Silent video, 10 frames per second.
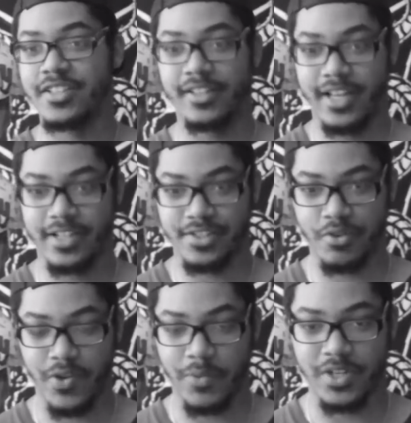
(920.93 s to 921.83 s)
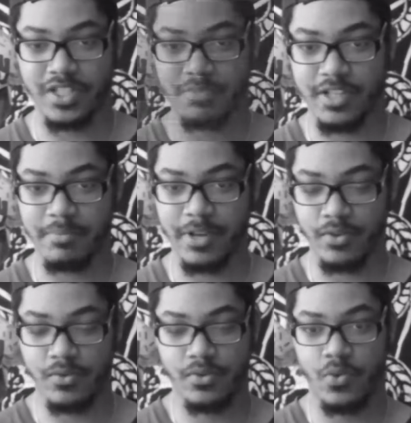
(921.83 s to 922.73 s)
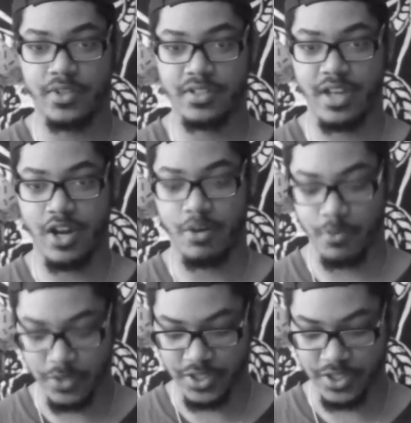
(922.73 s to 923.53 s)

to the last song I want to speak about on this album,